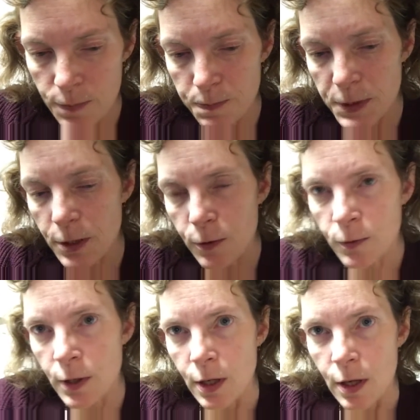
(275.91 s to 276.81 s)
So
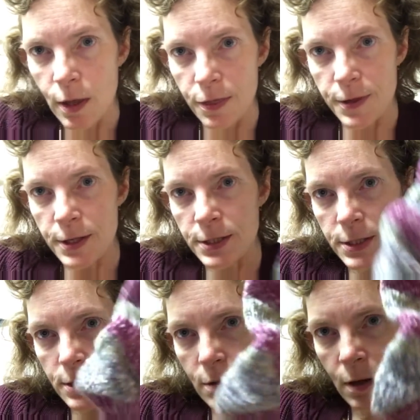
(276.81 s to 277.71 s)
this
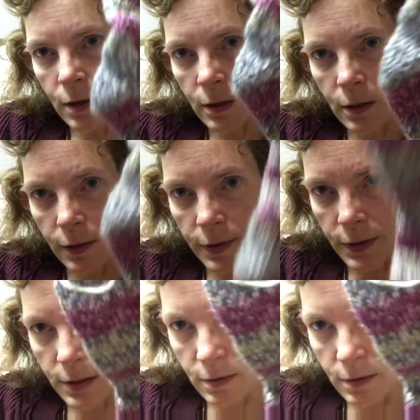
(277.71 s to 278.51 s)
sock, I think